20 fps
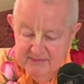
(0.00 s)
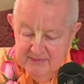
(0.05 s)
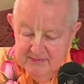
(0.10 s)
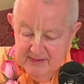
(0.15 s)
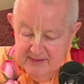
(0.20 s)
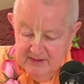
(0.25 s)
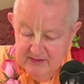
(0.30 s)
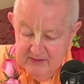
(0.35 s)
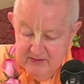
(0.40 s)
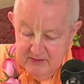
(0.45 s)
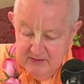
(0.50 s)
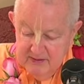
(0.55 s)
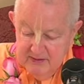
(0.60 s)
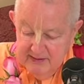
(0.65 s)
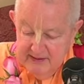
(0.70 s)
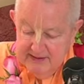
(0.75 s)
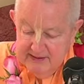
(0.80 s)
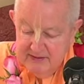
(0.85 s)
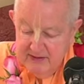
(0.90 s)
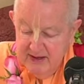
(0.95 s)
So
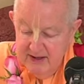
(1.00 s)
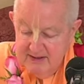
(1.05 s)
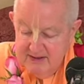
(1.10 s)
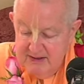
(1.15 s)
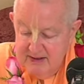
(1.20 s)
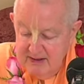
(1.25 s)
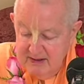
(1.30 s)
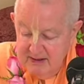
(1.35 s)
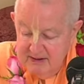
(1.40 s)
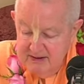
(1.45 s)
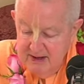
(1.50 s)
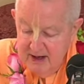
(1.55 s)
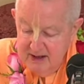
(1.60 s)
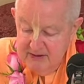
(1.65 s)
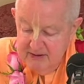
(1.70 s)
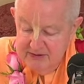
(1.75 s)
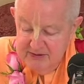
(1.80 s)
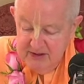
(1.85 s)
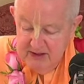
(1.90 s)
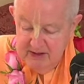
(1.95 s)
transcendental knowledge
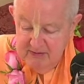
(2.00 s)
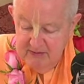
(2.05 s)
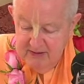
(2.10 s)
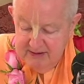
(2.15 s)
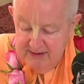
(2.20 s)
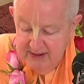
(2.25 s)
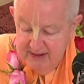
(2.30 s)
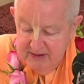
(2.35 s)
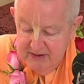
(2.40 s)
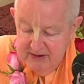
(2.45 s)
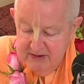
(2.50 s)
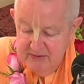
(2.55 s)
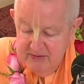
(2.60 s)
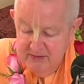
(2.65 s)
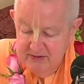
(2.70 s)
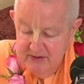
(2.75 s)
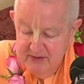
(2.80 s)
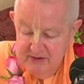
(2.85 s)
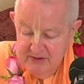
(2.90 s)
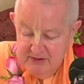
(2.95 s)
in relation with
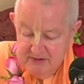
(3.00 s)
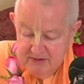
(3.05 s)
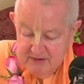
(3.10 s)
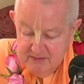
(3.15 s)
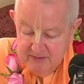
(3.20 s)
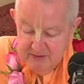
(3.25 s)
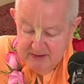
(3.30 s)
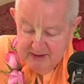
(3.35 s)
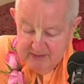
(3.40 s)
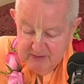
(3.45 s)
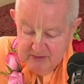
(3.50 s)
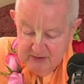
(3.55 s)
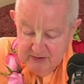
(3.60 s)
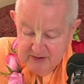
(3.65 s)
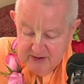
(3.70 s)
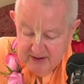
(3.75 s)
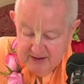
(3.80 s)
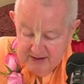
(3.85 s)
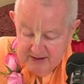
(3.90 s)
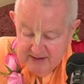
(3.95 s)
the Supreme Lord
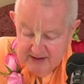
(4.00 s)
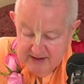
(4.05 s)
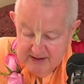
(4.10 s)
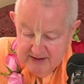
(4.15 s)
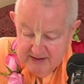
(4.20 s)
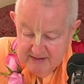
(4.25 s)
Hari